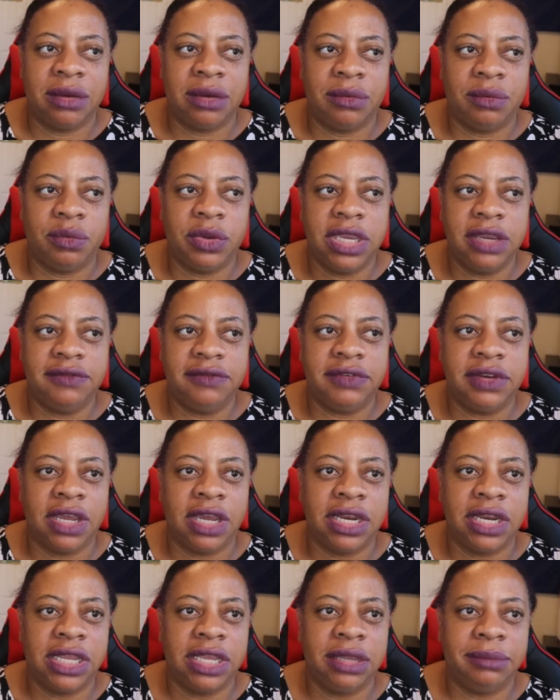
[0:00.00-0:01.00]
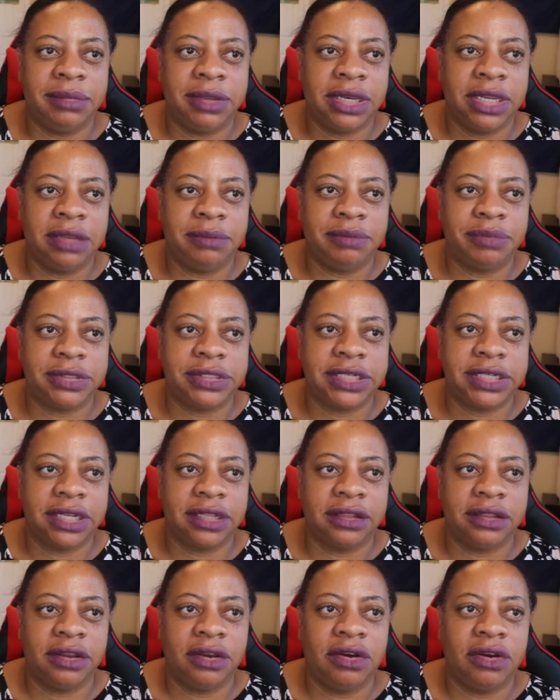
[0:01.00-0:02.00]
we have not been hit
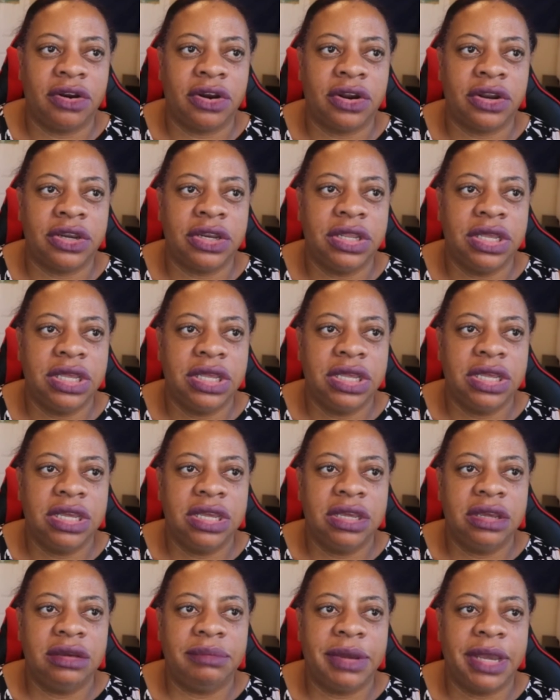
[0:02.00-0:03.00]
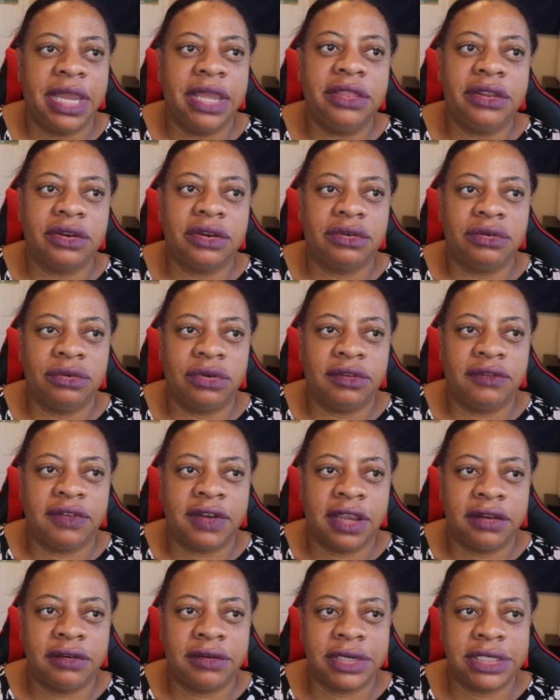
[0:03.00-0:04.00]
particularly hard by the
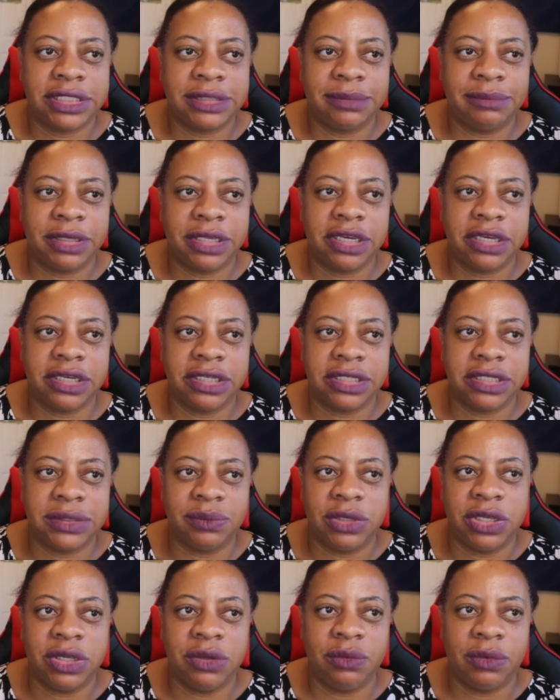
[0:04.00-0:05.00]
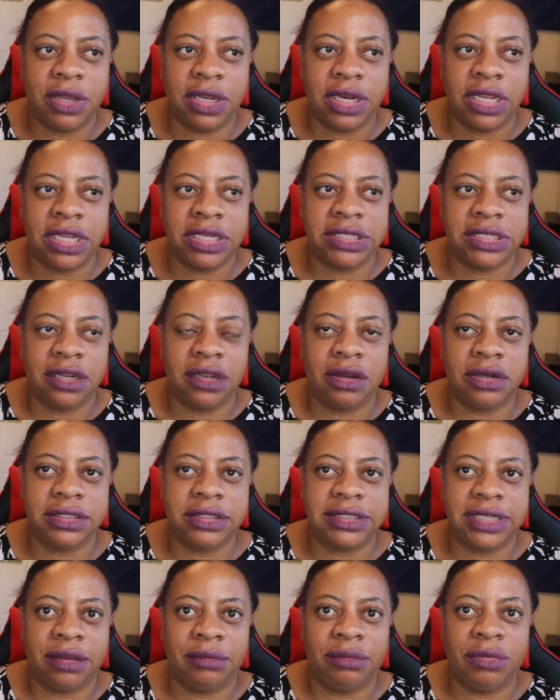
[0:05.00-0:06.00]
coronavirus because we went into
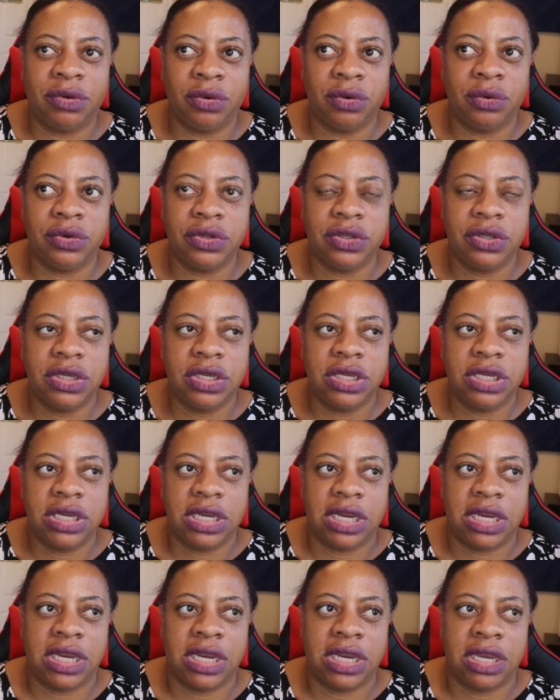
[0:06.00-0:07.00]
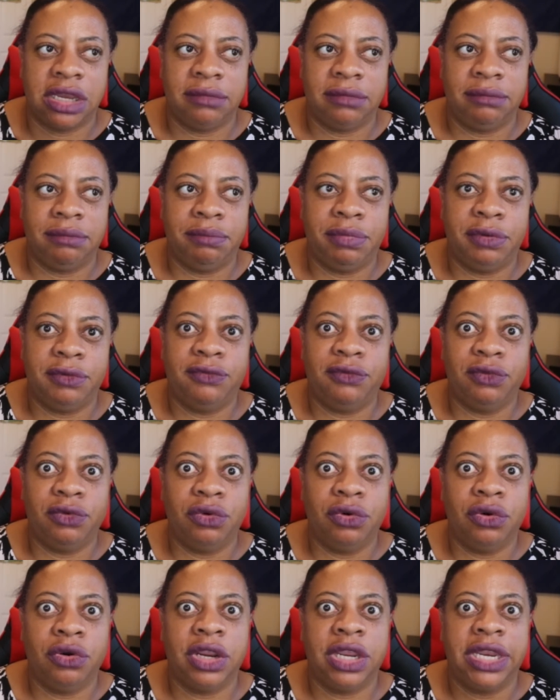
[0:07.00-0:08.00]
lockdown mode
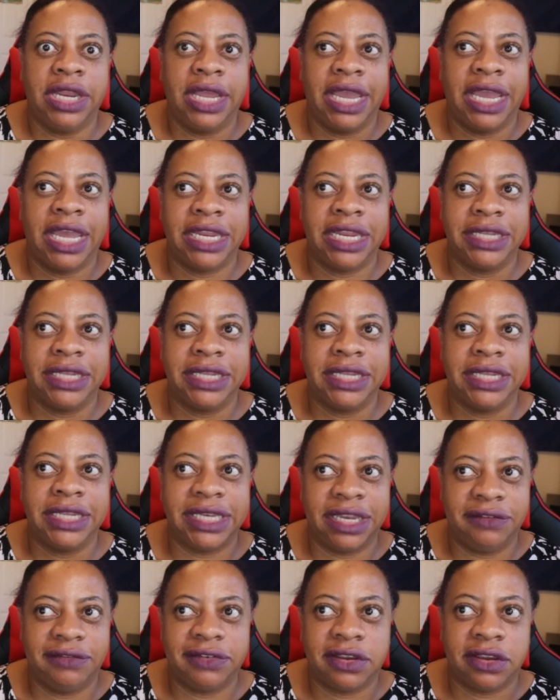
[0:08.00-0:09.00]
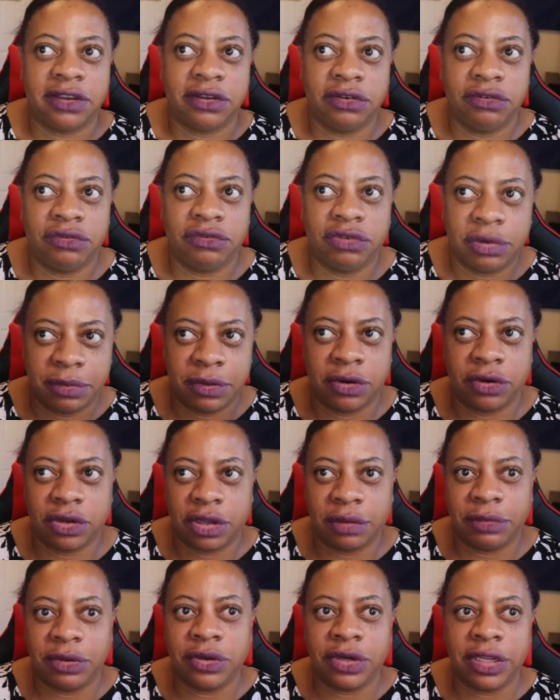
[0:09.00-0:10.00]
before it had a significant grip in our
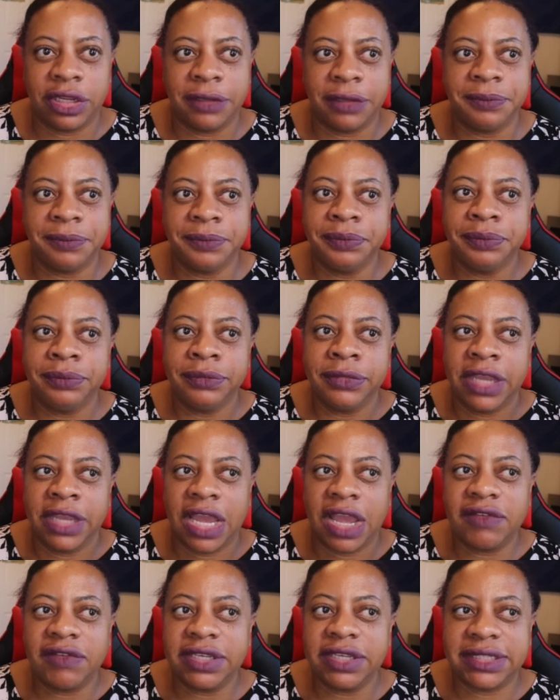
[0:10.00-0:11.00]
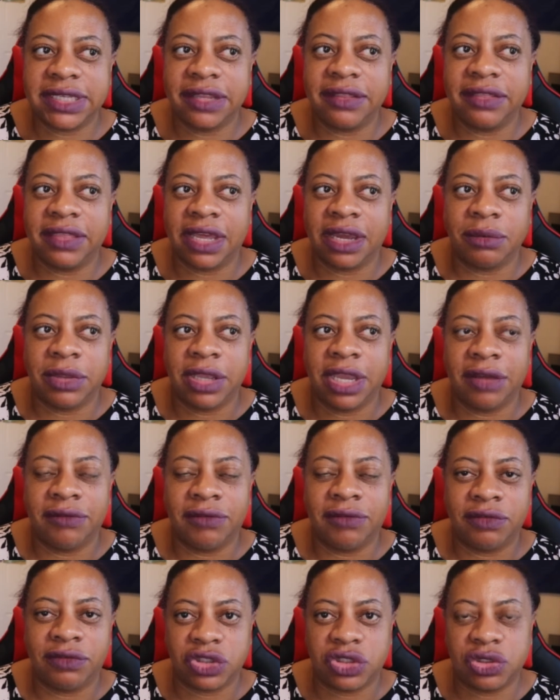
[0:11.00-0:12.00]
community. Having said that, we have
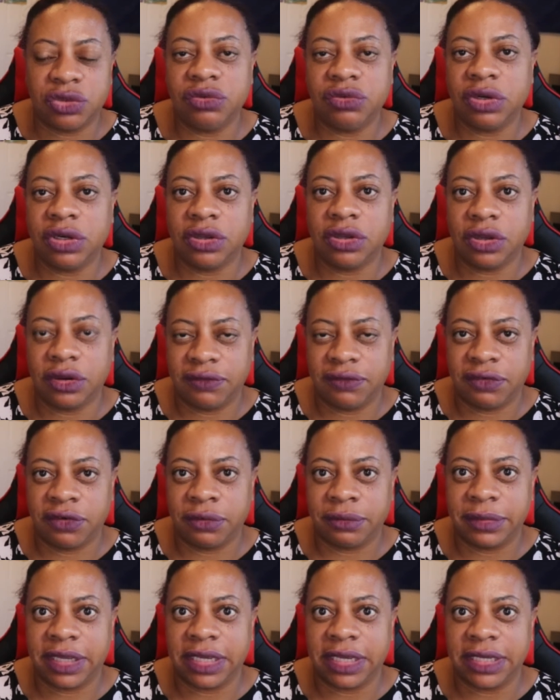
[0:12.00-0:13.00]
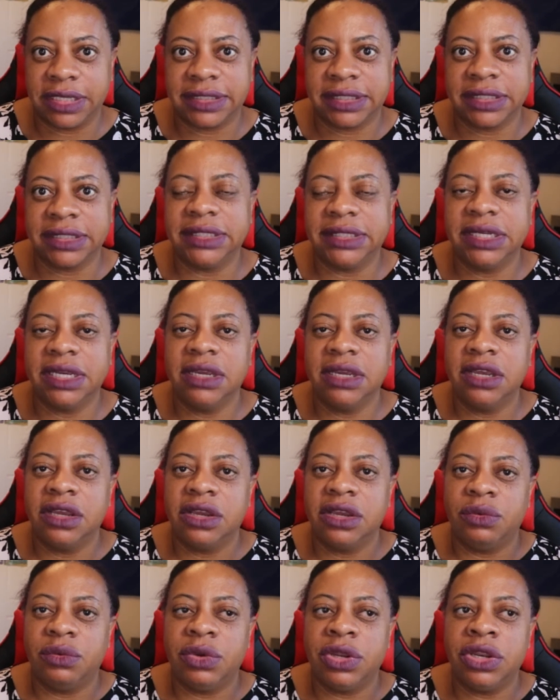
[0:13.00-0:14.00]
over 200 confirmed cases.
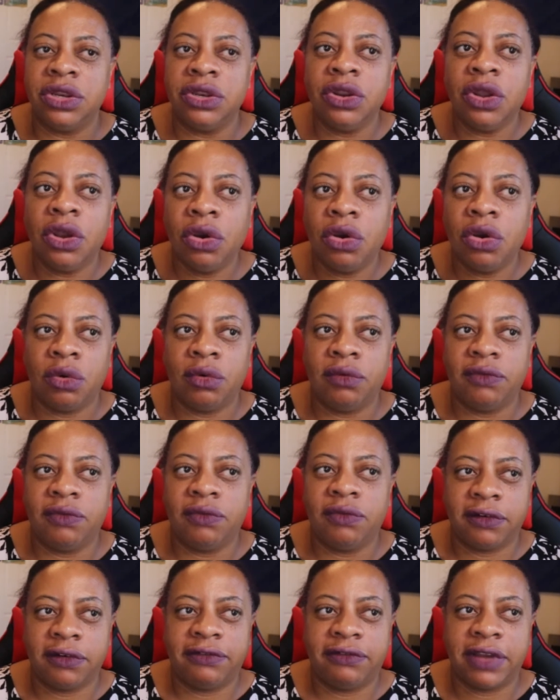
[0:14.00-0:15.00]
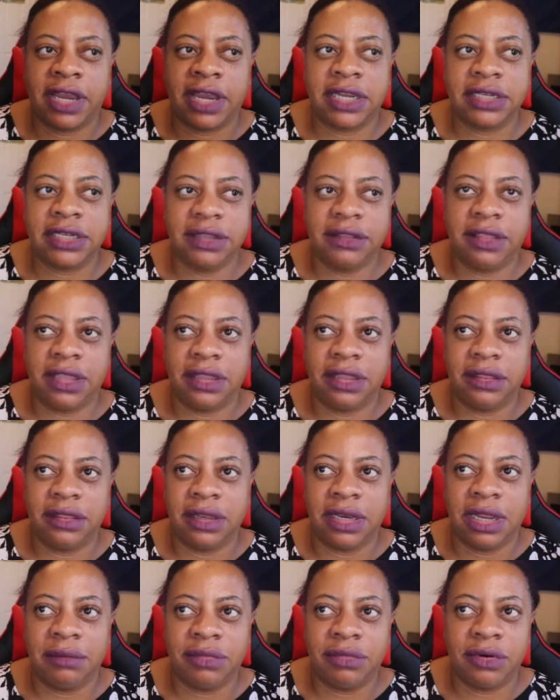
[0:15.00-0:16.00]
We know for a fact that the
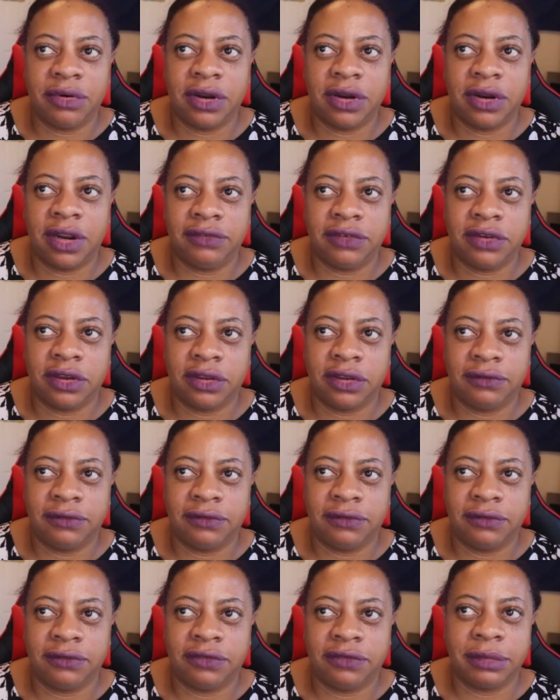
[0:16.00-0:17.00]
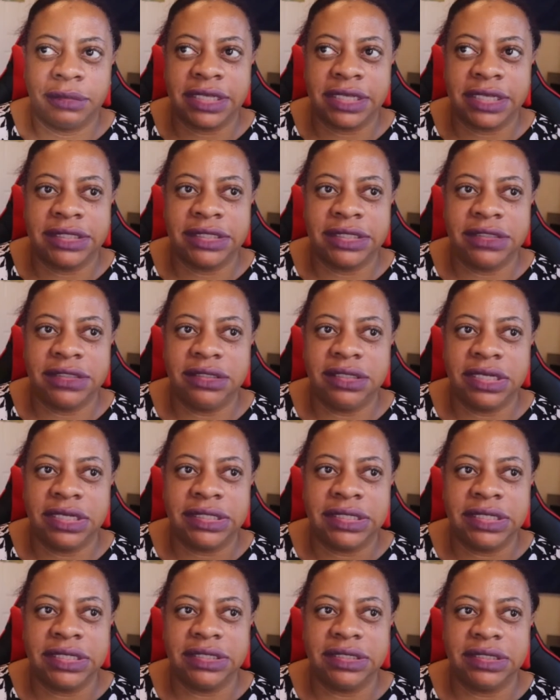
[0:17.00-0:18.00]
number of confirmed cases
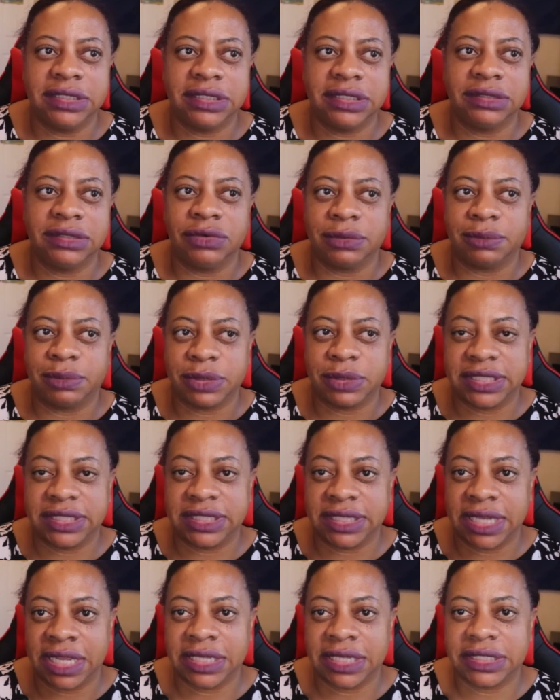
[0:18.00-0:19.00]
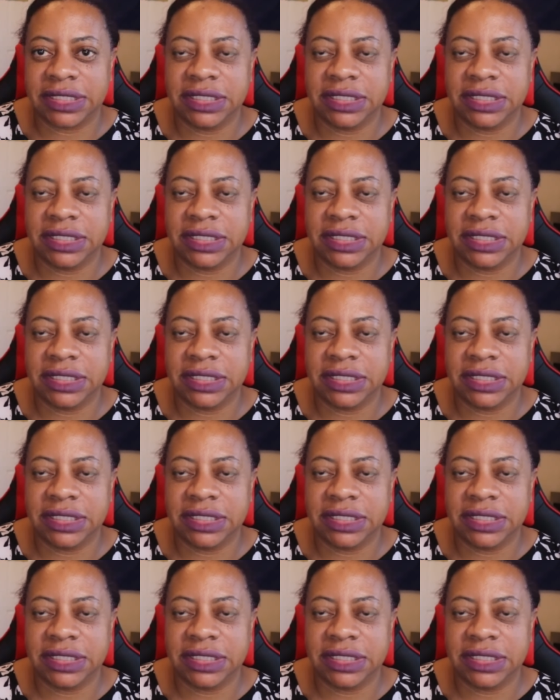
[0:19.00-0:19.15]
doesn't represent